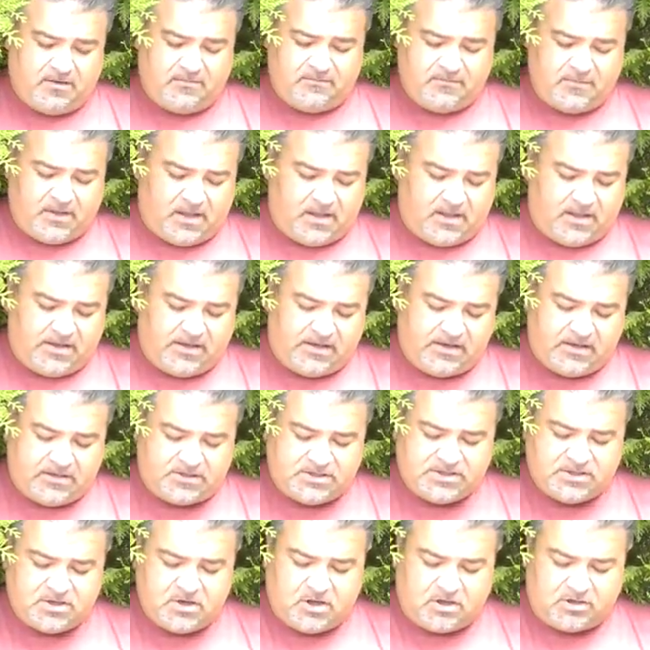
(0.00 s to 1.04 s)
It
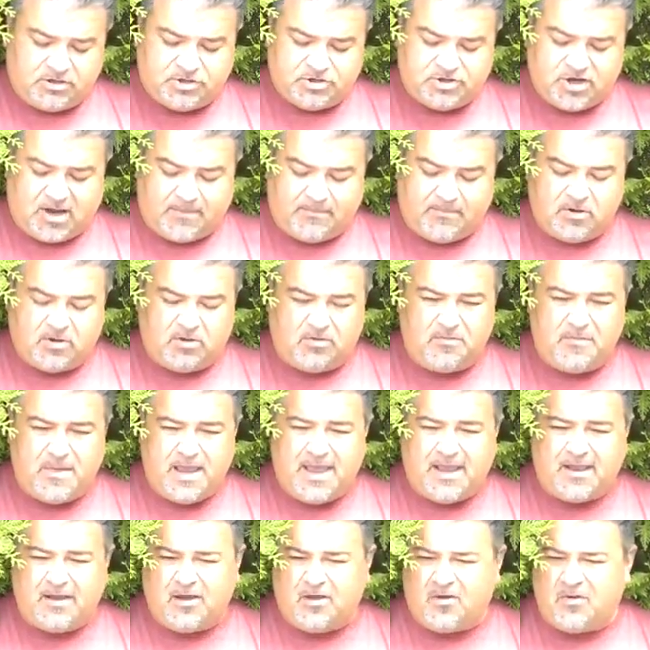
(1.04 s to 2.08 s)
is called Tropical
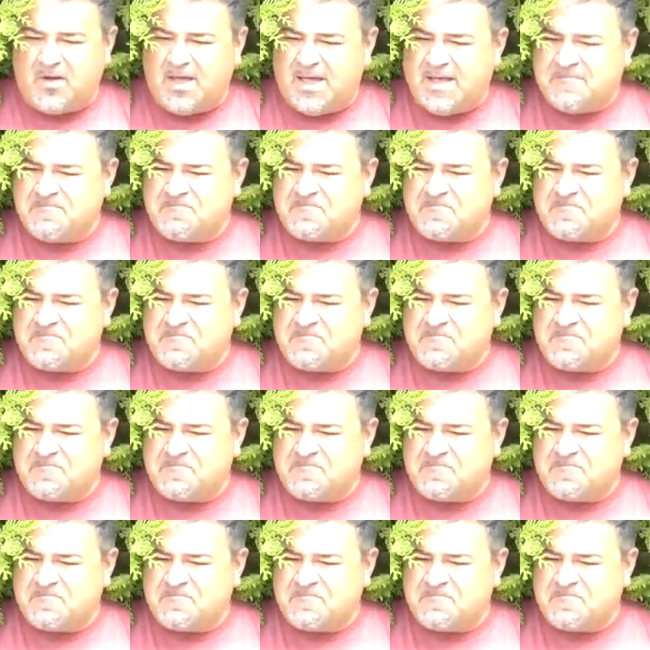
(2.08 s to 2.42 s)
Mango.